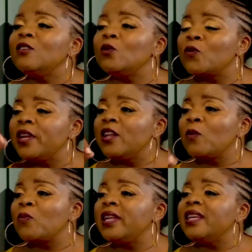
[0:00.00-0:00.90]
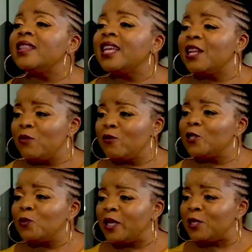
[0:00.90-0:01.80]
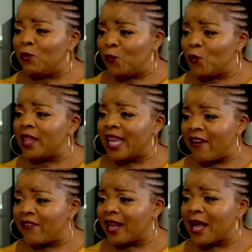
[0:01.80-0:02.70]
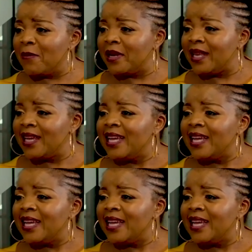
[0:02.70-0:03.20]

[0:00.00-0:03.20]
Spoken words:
already operating in the NPO space before the character company.